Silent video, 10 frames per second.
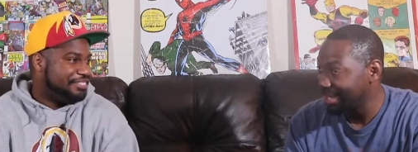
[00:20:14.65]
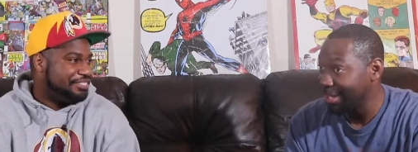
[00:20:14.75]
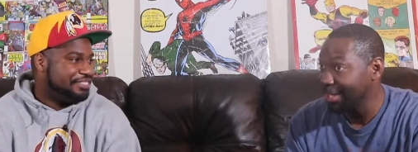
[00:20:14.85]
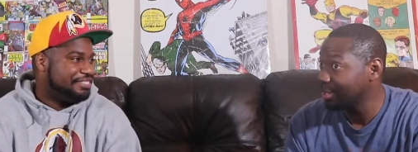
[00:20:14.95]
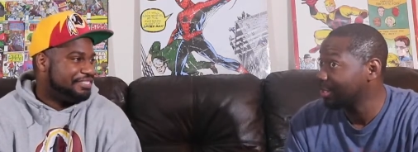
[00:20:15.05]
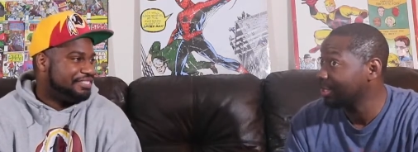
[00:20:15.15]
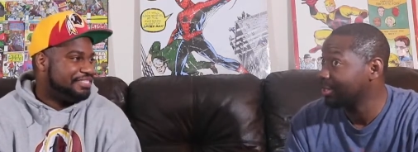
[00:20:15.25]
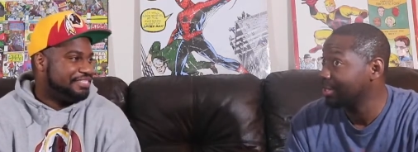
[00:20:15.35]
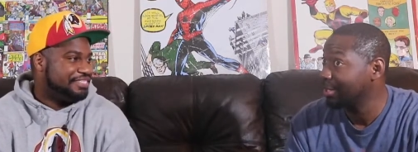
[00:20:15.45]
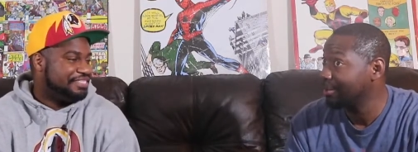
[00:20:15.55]
Speaker 1: It is a
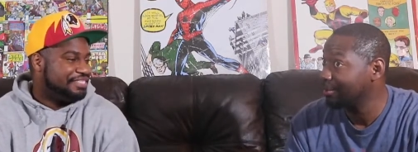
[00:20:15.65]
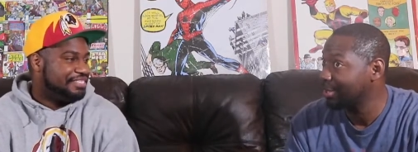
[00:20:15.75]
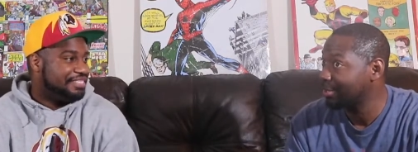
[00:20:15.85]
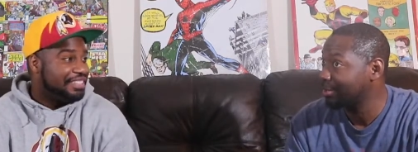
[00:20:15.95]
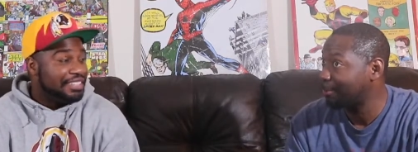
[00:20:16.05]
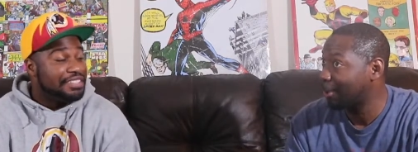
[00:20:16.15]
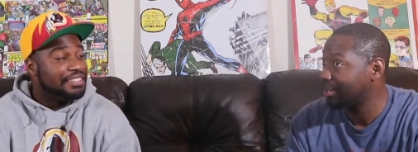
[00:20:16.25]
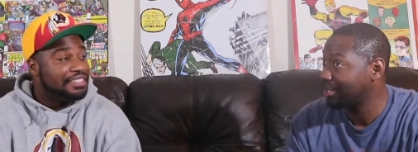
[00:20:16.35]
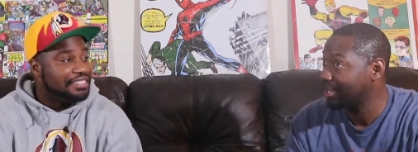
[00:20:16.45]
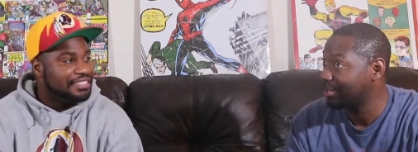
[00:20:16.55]
Disney. It's the
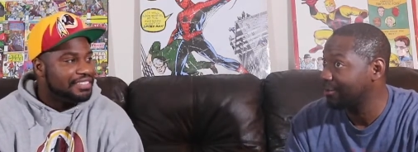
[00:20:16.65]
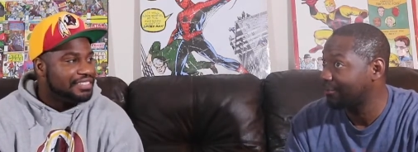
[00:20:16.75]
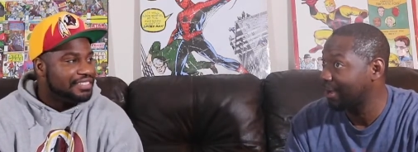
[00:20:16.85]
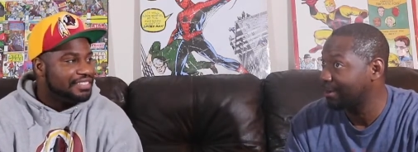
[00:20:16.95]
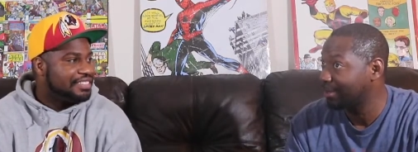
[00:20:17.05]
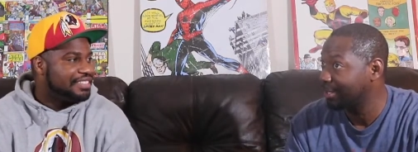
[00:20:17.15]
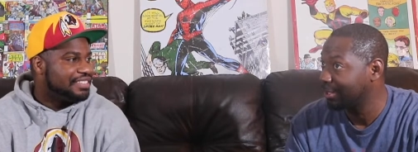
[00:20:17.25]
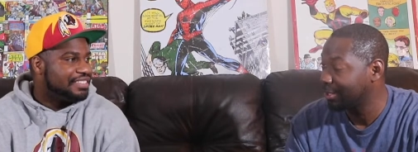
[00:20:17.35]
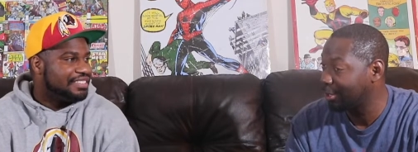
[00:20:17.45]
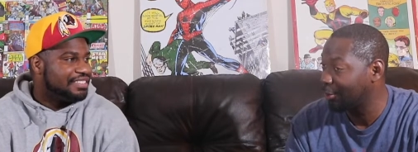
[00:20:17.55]
part of the Disney family.
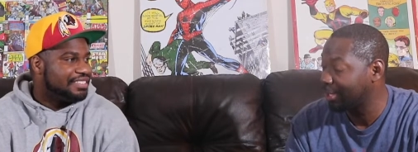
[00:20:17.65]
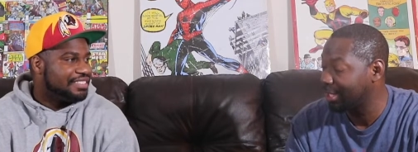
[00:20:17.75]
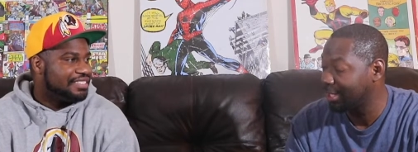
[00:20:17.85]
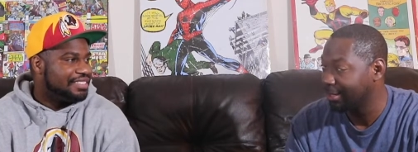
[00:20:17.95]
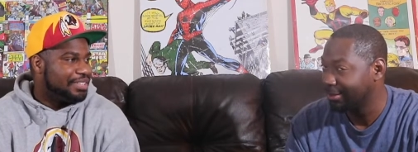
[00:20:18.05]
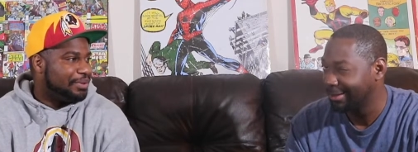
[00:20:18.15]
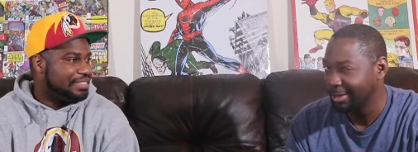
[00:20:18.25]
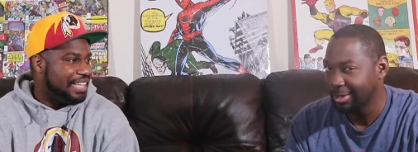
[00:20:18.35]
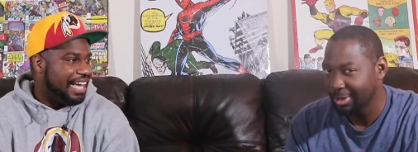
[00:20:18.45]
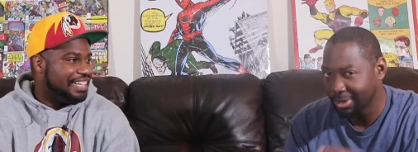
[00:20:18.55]
Low key. No,
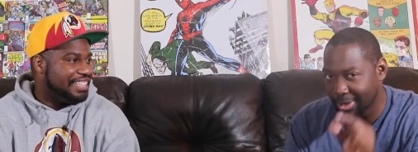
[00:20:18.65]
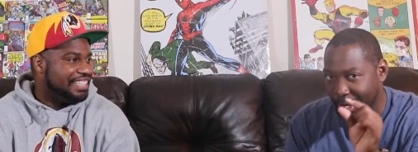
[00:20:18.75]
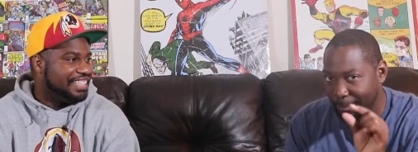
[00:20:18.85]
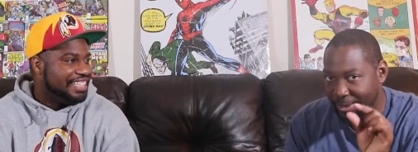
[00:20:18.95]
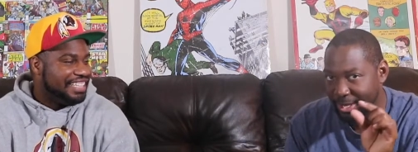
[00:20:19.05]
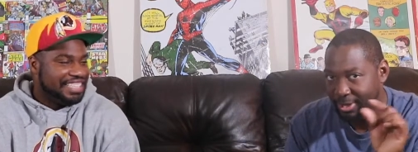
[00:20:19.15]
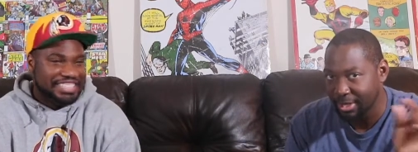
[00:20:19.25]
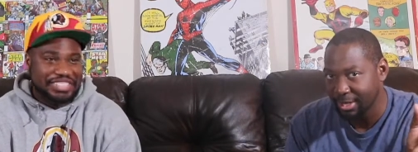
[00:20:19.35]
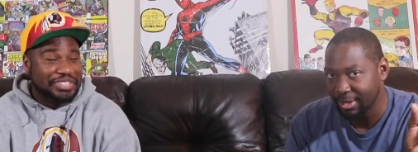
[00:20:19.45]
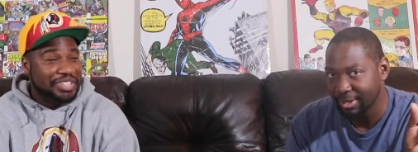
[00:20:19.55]
it's not. Sub
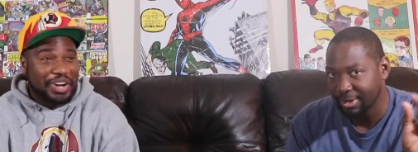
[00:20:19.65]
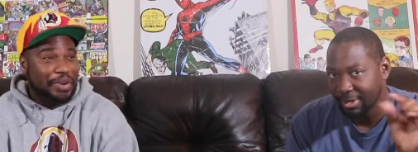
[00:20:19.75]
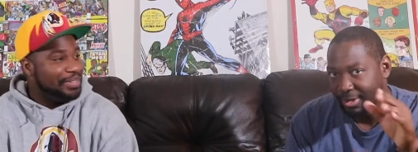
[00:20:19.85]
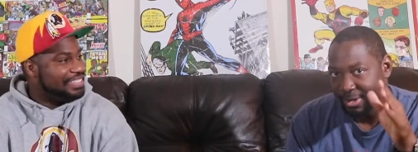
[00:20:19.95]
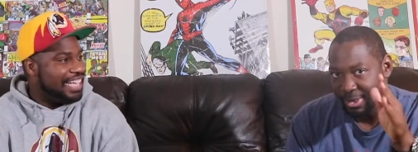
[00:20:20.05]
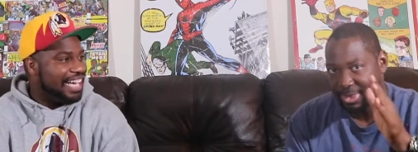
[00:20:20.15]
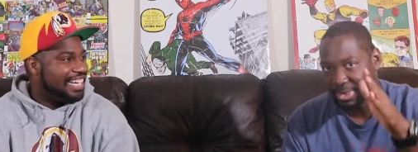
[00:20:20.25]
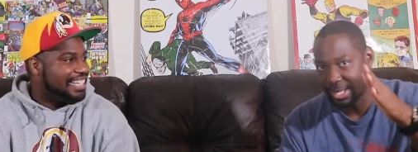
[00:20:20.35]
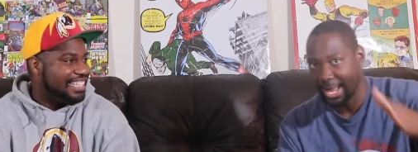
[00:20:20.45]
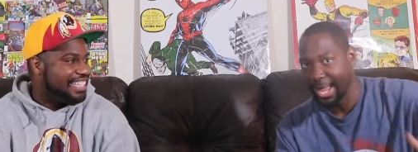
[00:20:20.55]
Disney.
Speaker 2: No, it's not.
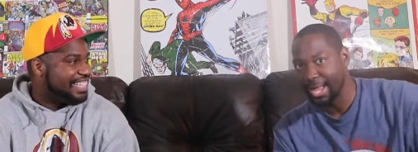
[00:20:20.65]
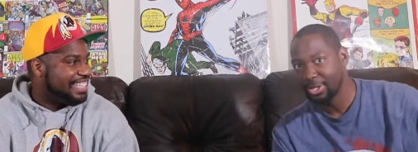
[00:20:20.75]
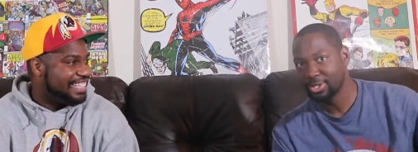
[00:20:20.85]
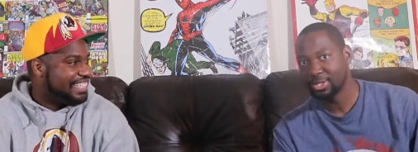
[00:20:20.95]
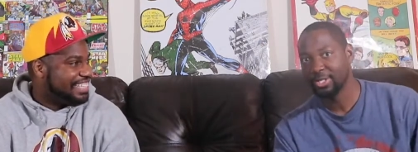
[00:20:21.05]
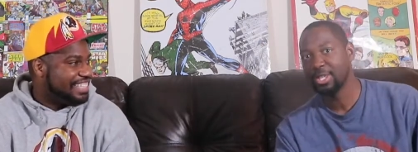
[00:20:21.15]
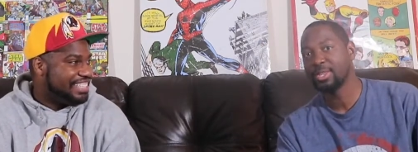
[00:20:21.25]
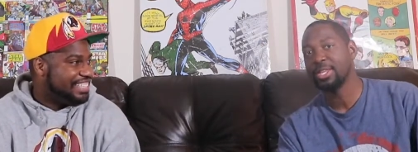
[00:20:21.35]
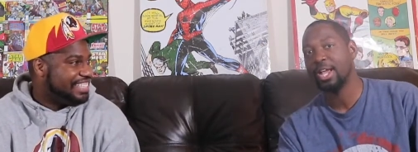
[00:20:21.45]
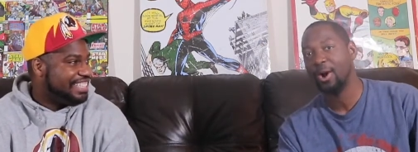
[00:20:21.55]
Speaker 1: Slash
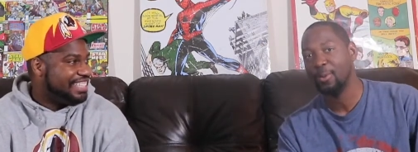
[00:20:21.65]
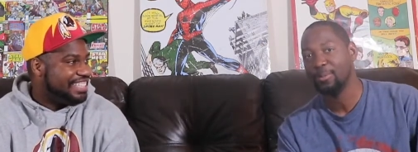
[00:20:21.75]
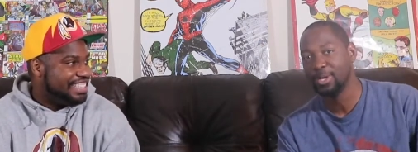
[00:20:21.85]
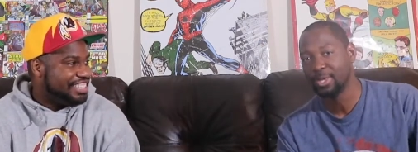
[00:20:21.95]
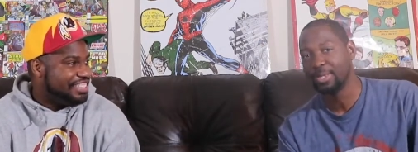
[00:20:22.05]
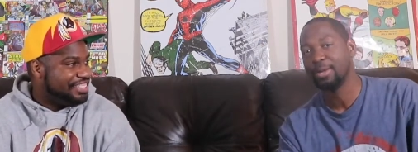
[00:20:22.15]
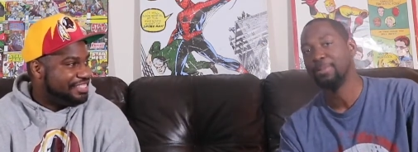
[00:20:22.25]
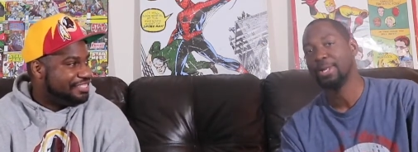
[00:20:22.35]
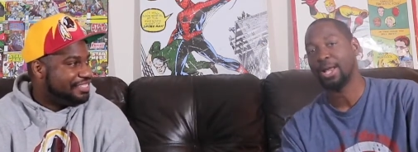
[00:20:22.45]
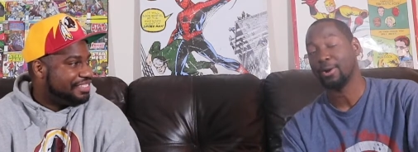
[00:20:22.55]
Disney help. Disney could
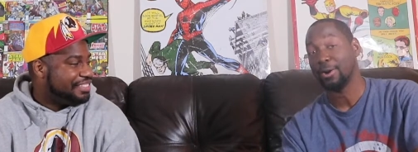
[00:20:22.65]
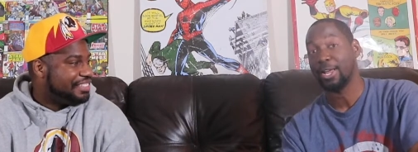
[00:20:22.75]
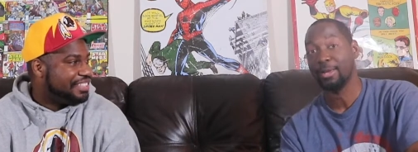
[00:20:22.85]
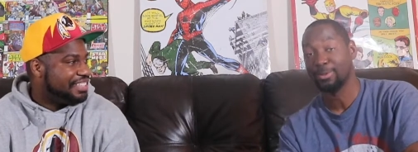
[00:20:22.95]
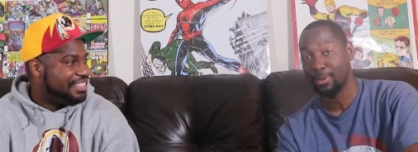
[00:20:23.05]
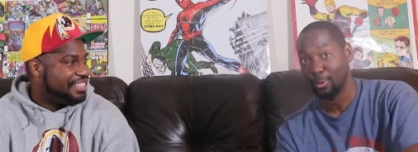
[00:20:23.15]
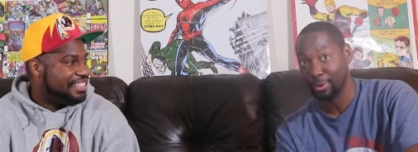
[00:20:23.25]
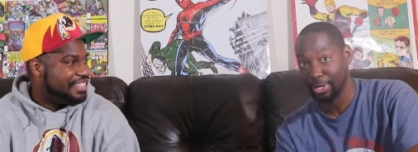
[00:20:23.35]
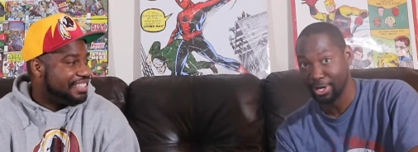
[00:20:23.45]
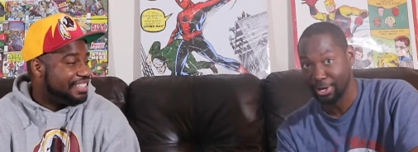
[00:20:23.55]
be like our name
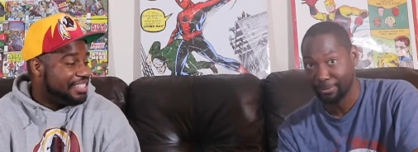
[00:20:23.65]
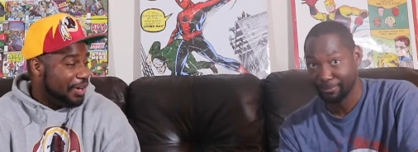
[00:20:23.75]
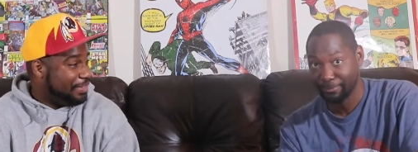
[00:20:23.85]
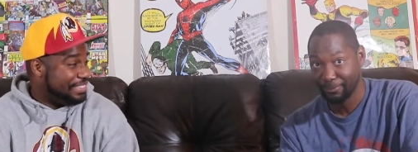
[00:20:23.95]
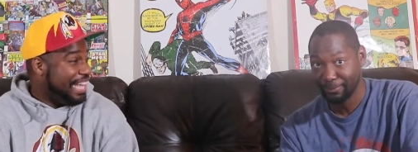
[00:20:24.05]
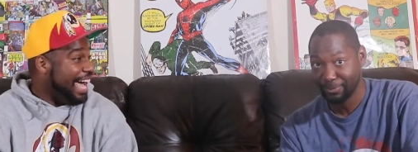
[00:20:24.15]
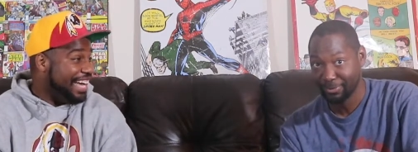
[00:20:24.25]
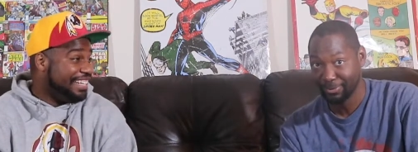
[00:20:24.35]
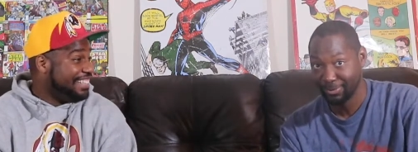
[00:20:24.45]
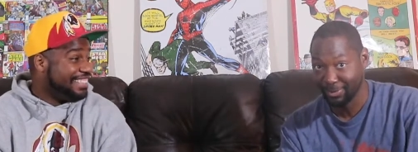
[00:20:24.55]
somewhere in there.
Speaker 2: No, it's
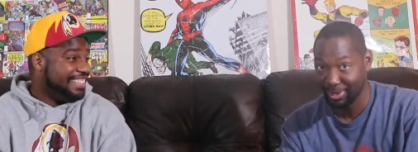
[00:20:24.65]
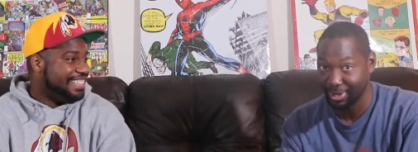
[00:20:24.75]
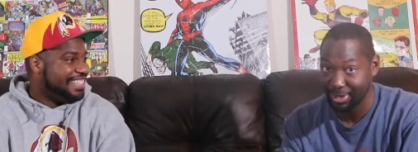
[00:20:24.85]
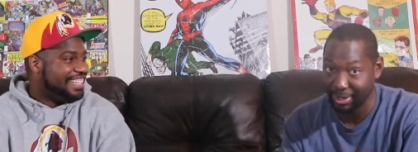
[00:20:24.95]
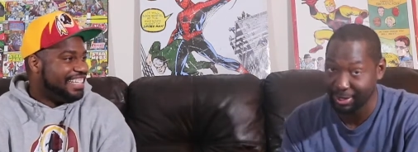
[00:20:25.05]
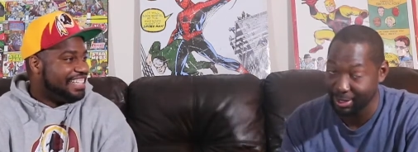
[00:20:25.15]
not.
Speaker 1: Disney